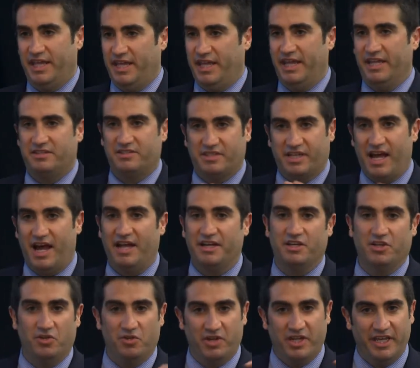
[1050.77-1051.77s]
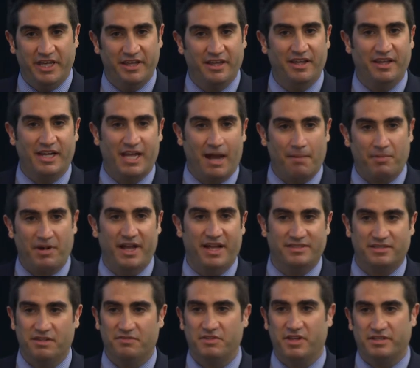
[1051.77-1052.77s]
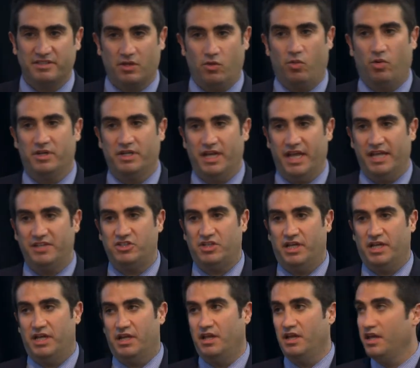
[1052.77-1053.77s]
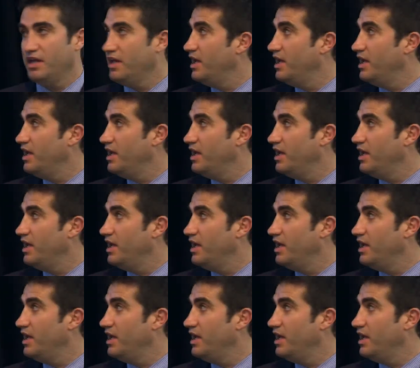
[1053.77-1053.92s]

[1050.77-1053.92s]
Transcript: it's continuity comprehensiveness, coordination.